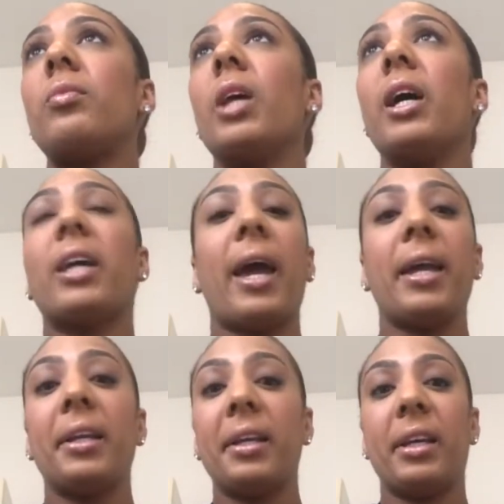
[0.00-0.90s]

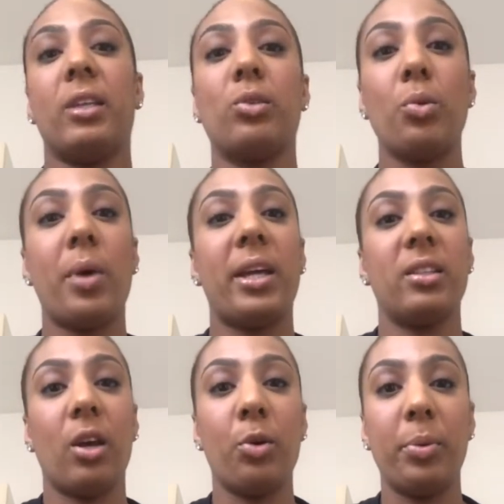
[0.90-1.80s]
Again, it's always
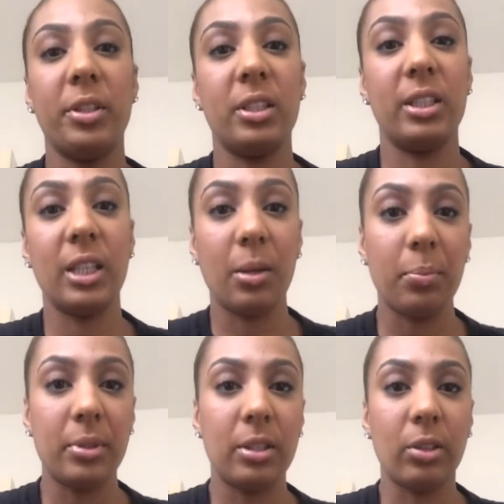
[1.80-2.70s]
open to
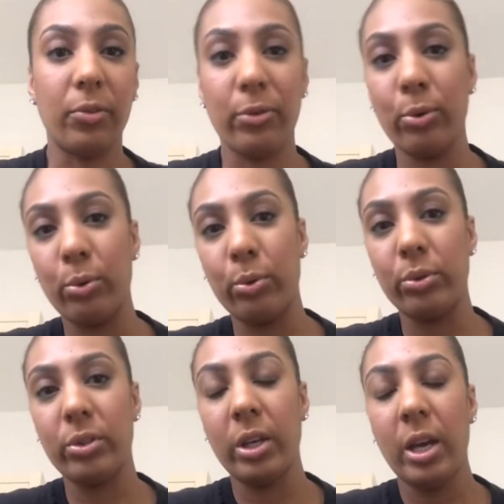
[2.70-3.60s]
dips, to
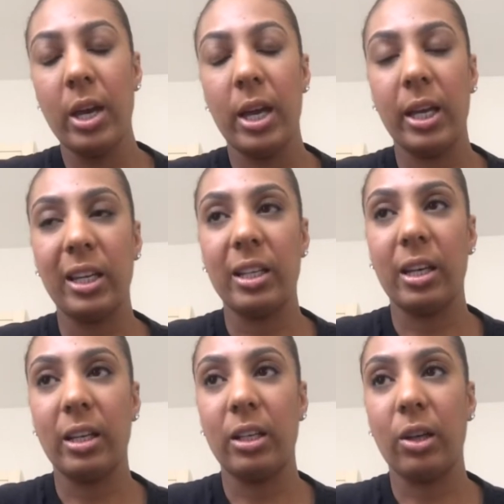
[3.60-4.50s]
falls.
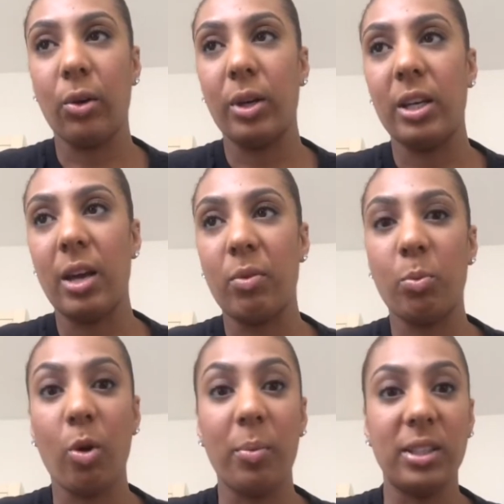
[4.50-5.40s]
It never
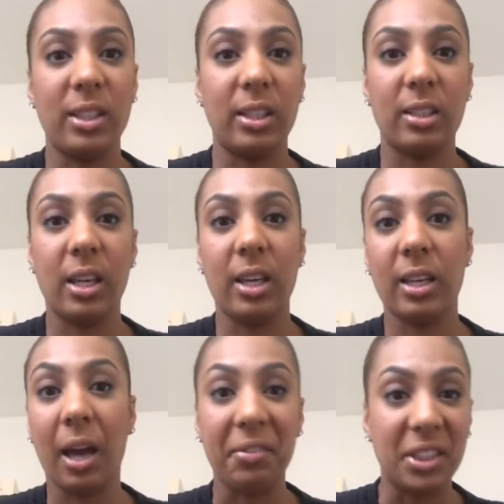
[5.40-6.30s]
promises
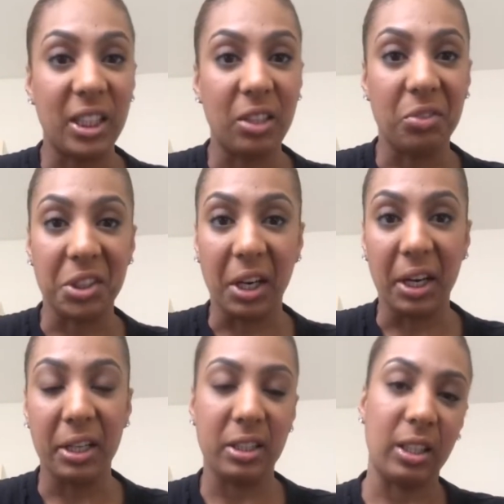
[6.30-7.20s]
guaranteed
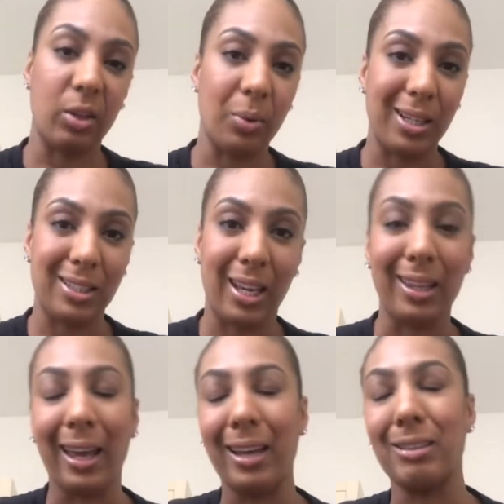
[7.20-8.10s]
returns. They always say
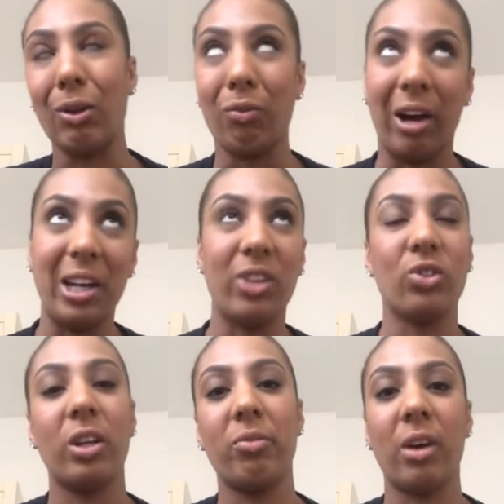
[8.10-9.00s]
that it's not
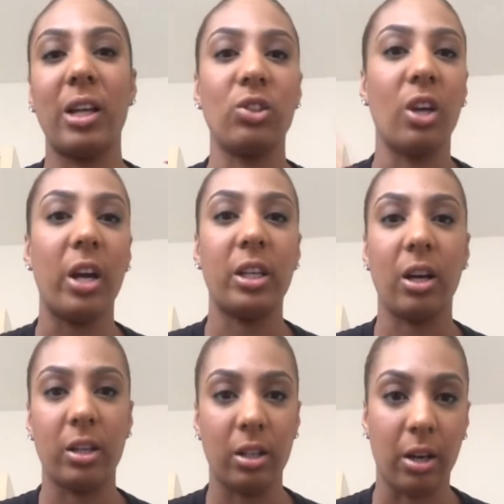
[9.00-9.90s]
financial advice, yada
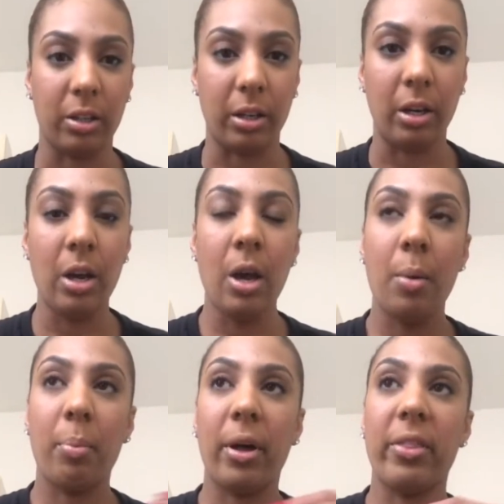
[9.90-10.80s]
yada yada.
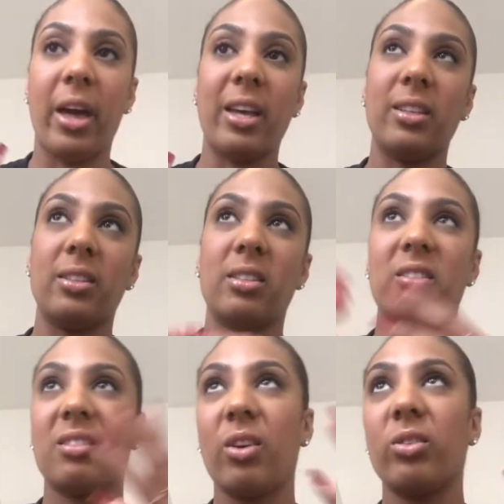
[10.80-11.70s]
But
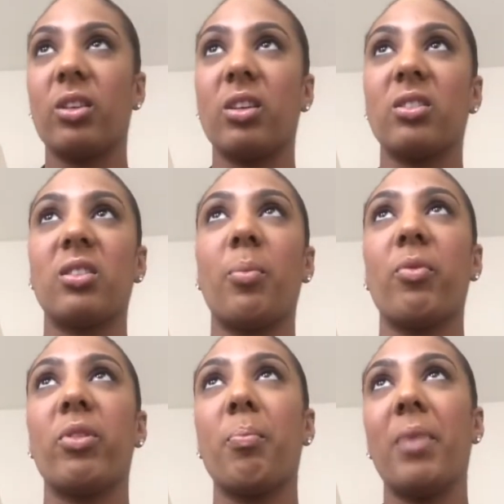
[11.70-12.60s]
those are some of
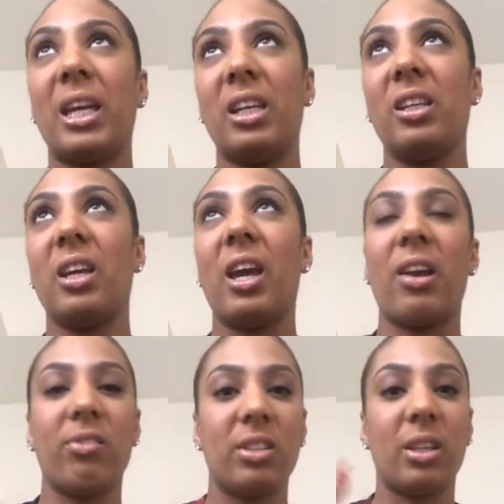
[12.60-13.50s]
the main
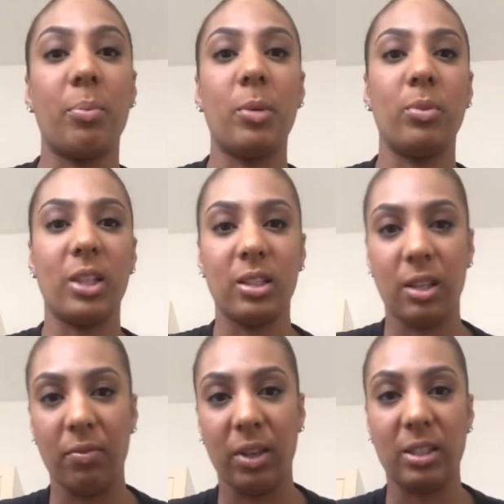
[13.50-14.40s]
areas that people tend to
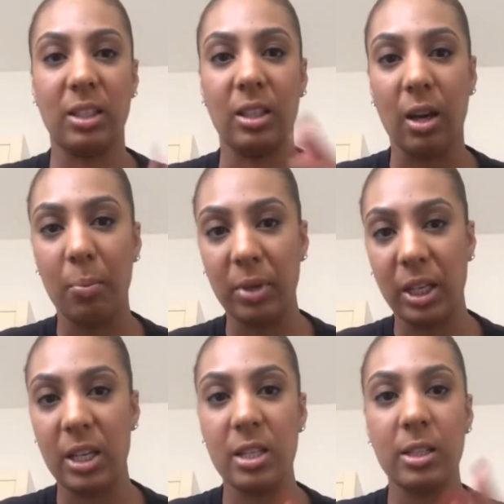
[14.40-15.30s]
invest in:
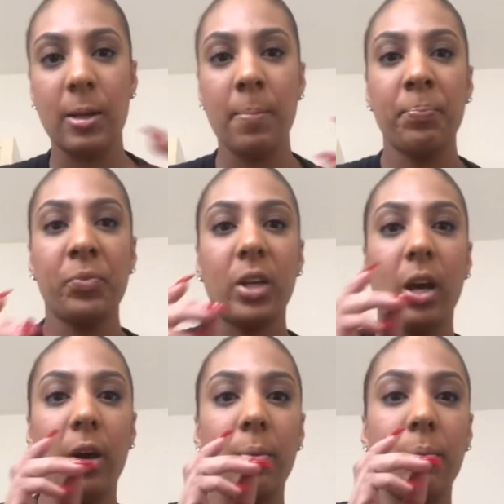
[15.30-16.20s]
companies,
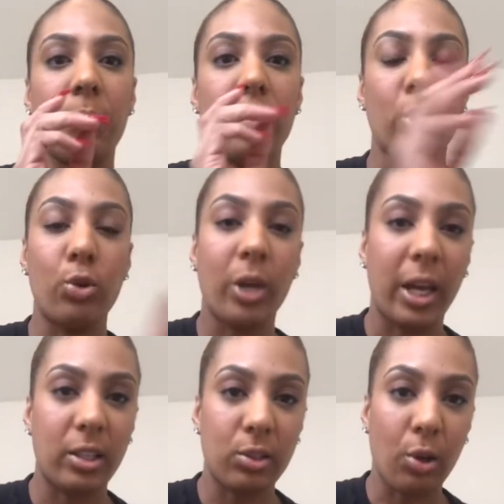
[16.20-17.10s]
the
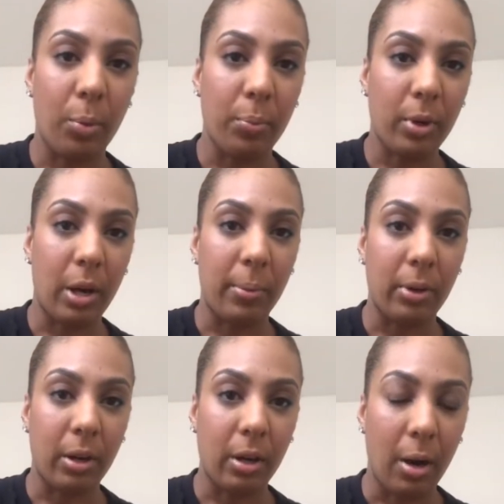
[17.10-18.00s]
UK's top
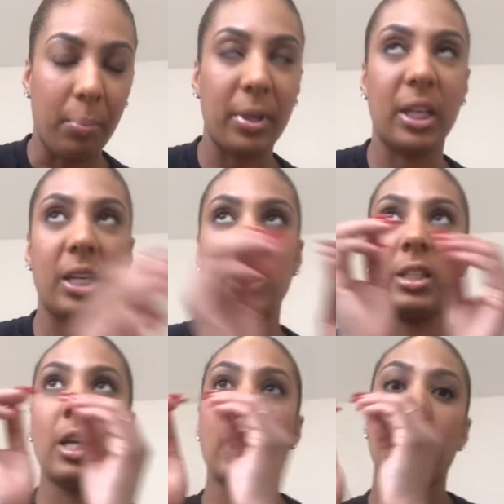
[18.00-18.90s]
companies,
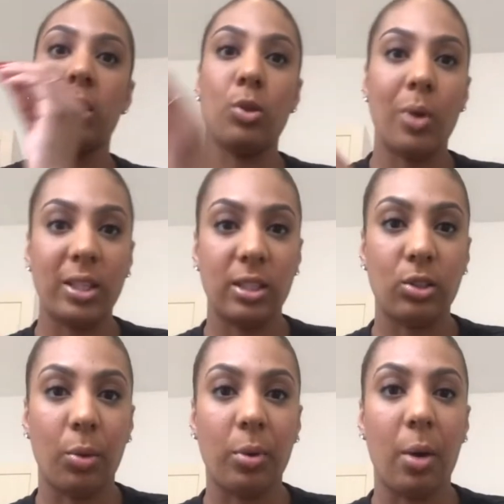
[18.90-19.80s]
the US's
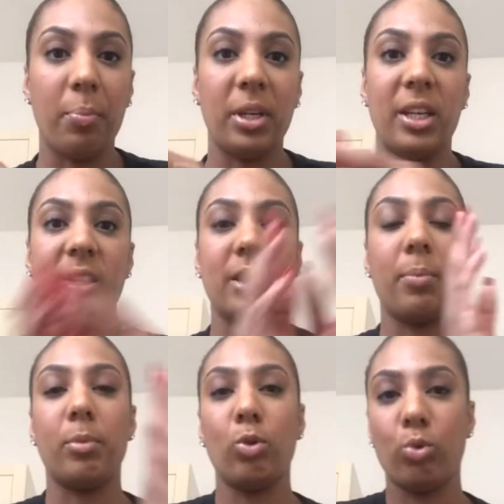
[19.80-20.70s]
top companies, and
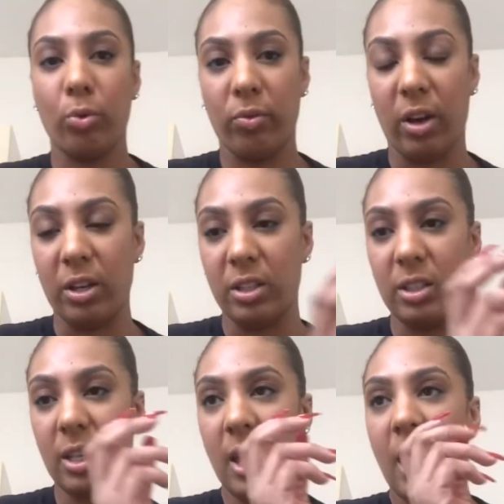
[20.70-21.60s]
mutual funds.
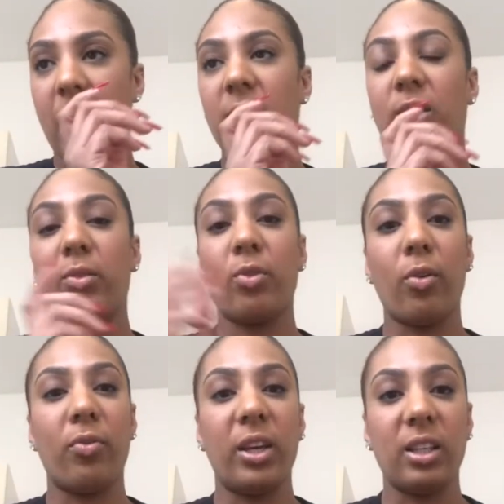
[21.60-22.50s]
And then you've got
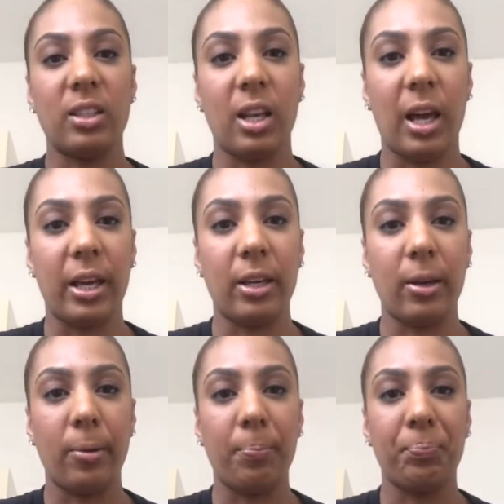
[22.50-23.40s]
things like
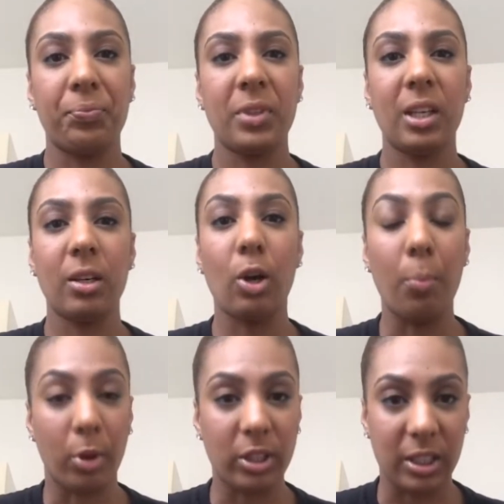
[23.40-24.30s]

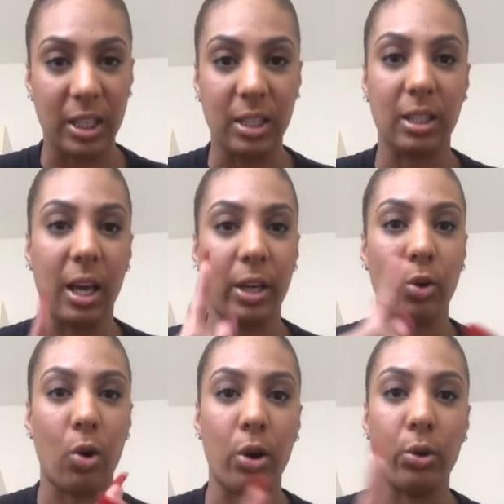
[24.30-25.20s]
commodities like
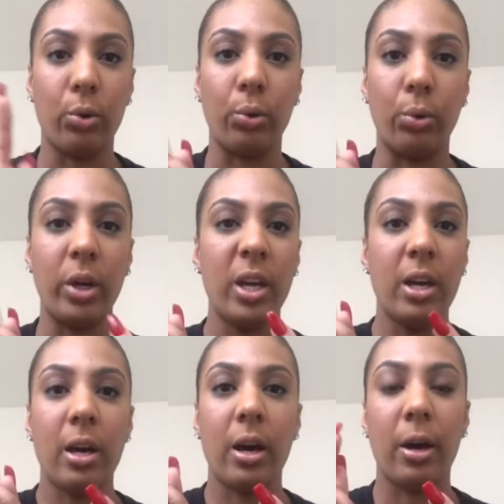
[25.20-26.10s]
oil,
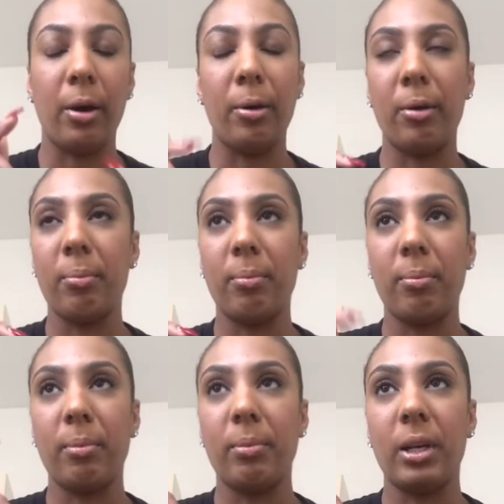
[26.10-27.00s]

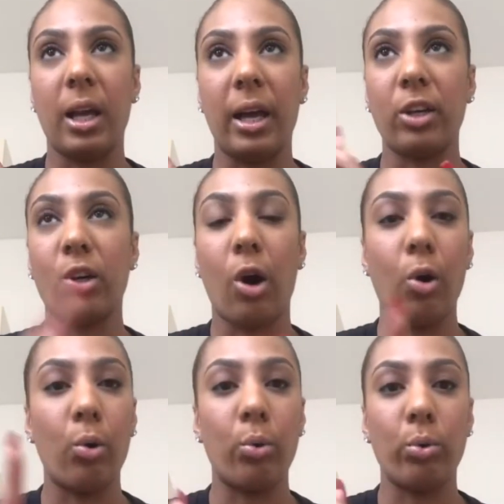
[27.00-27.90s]
like
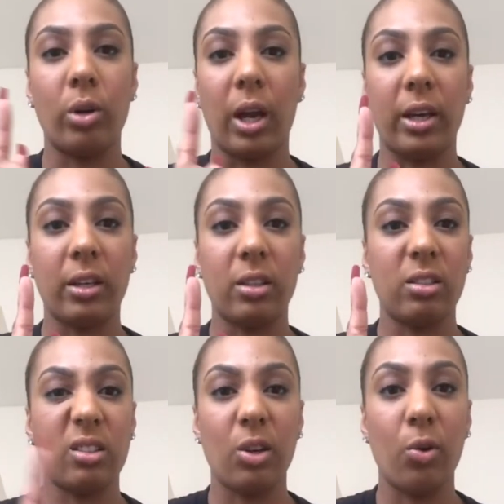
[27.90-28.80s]
gold, like
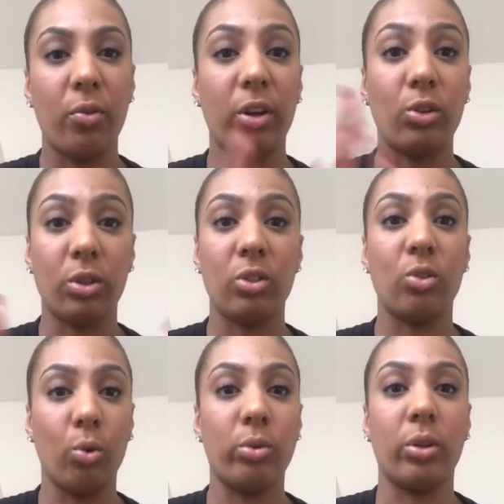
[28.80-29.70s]
silver. You can
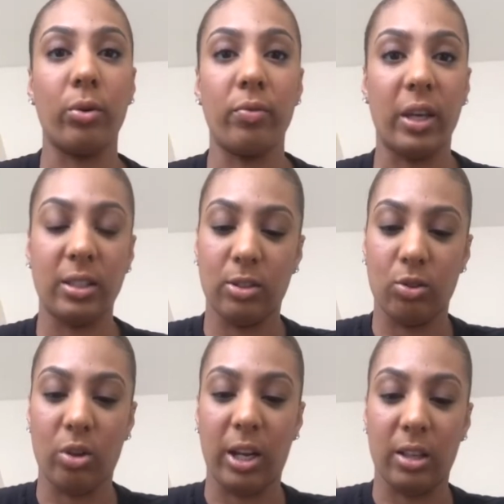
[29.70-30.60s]
also invest and
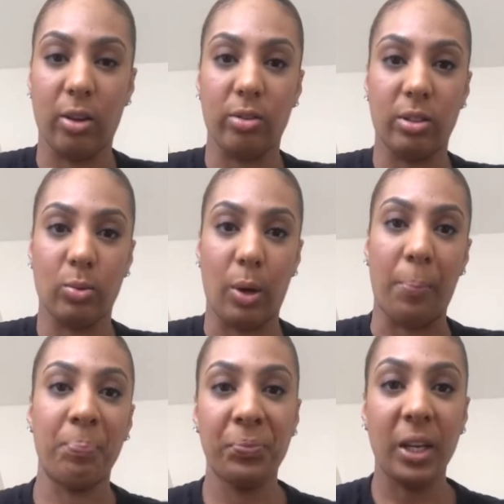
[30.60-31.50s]
trade those as well.
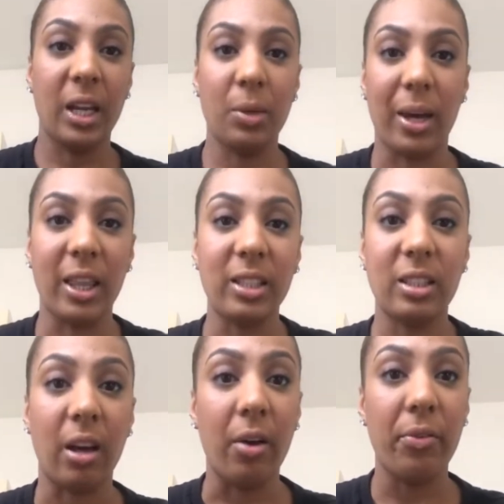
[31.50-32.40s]
Anyway, that's
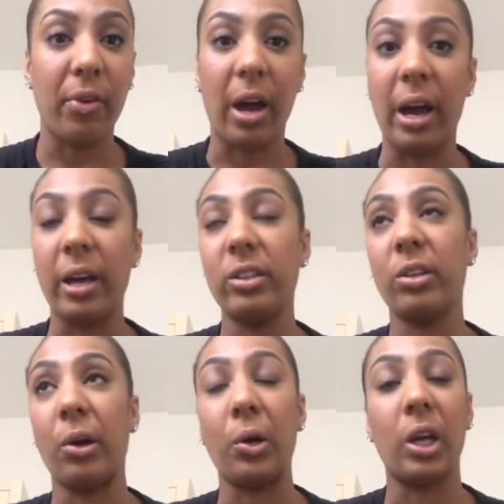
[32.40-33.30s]
enough.
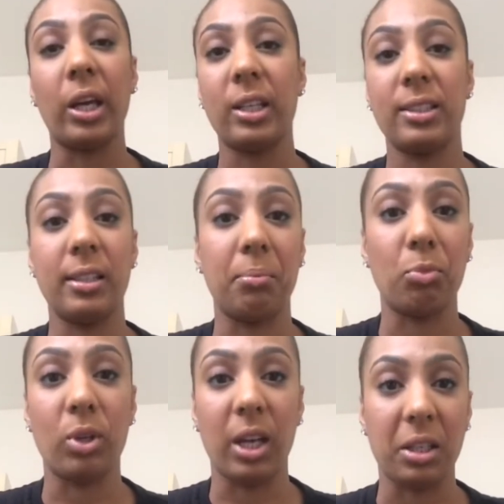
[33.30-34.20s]
Like I said, I'm not
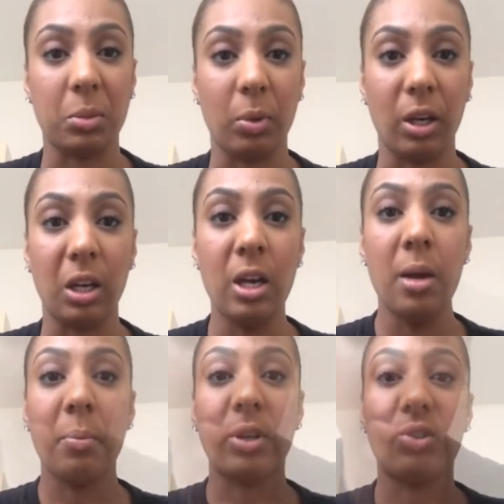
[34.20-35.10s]
an expert,
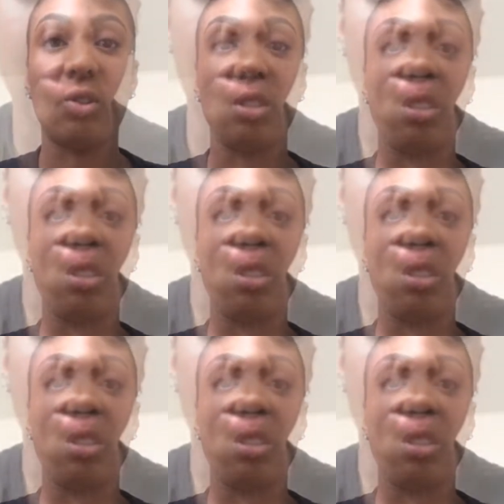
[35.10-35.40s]
but it's just